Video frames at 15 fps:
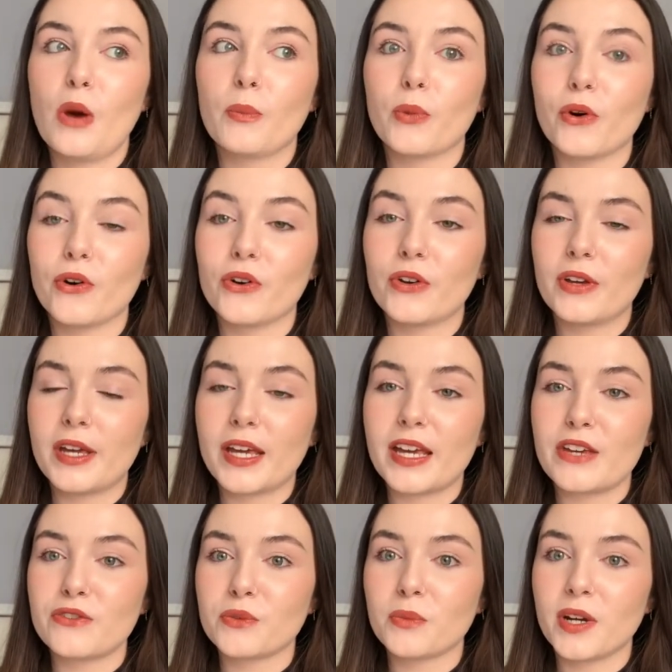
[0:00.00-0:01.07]
But
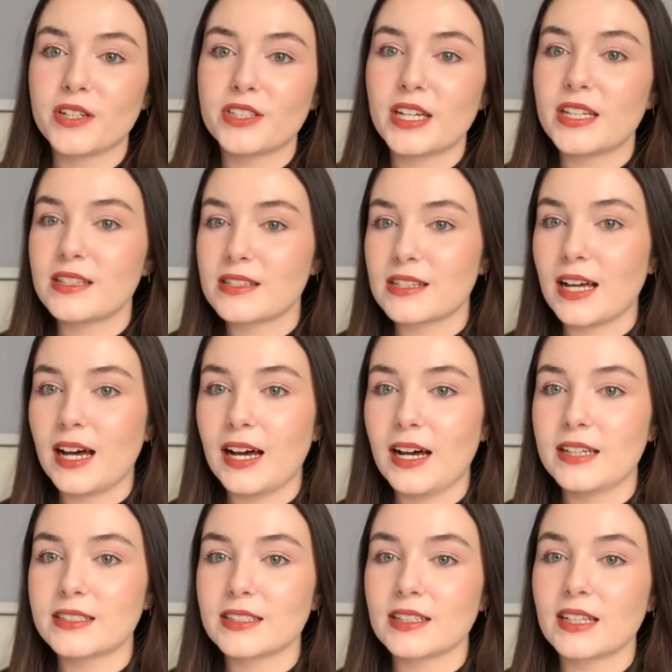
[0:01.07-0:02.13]
even when you're
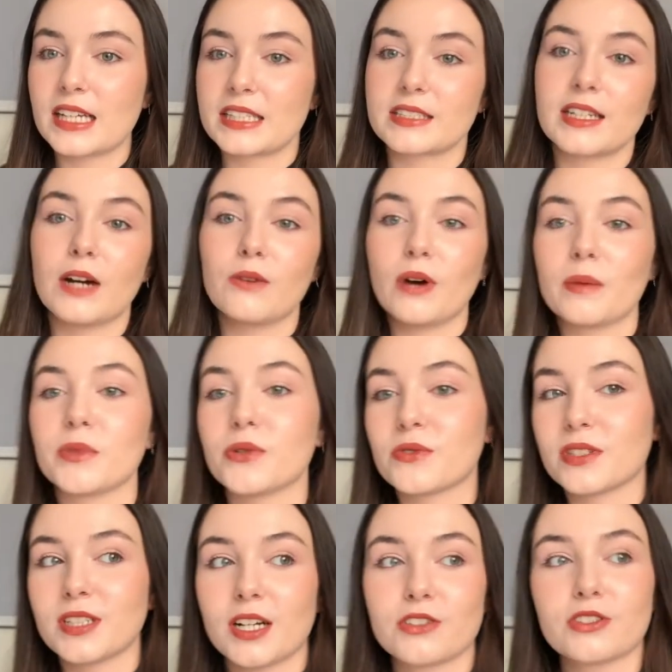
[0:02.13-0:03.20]
inside, like now I'm using
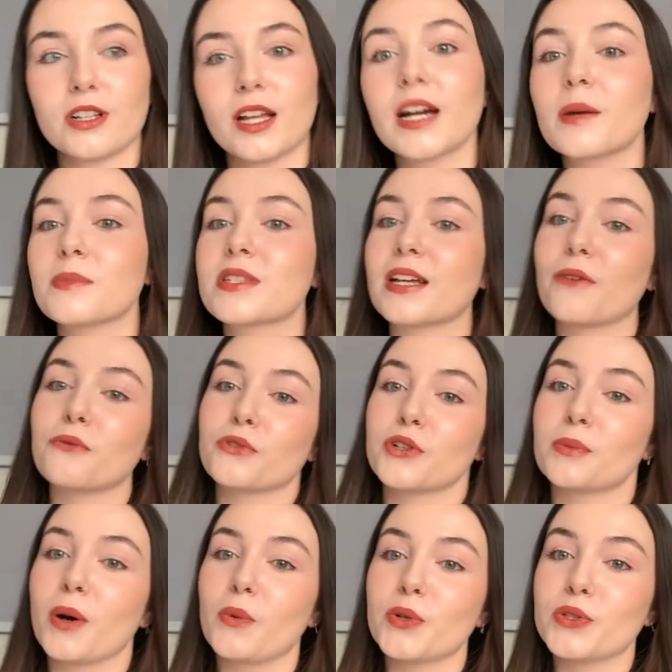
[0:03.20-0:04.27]
natural light, I'm sat in front of
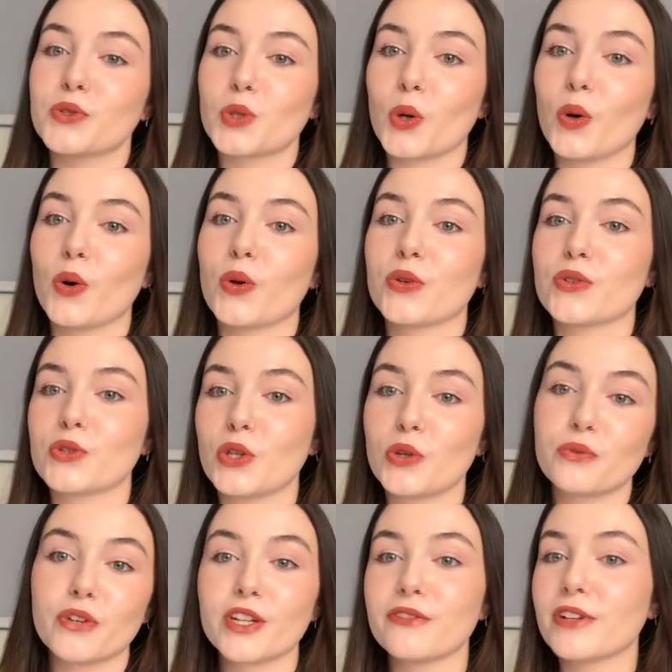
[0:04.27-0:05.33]
my window,
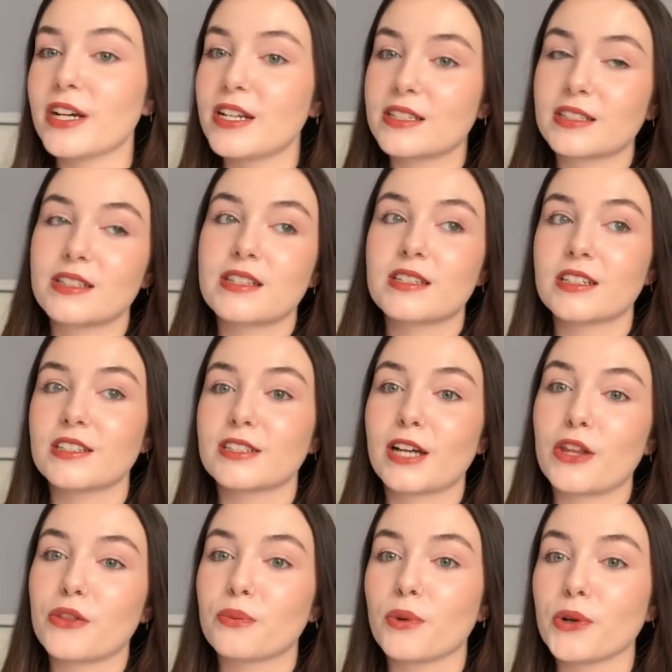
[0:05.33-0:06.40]
UV rays can still
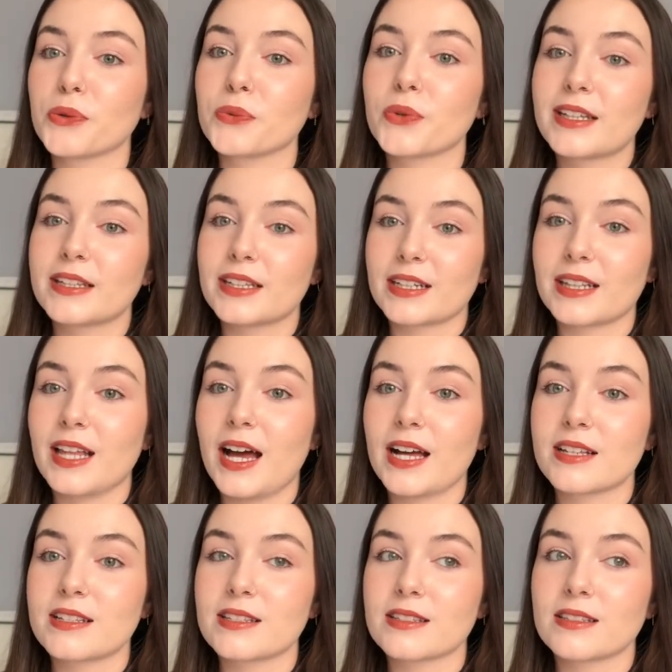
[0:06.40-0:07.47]
get through the
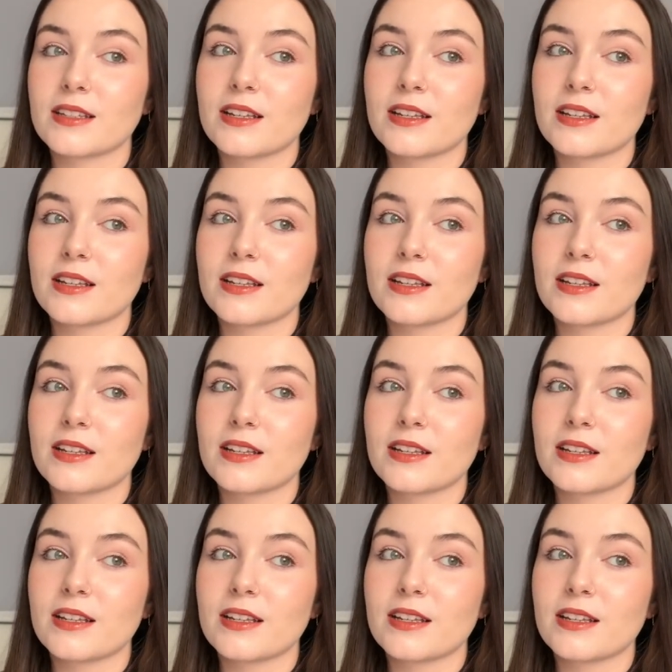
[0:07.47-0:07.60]
glass.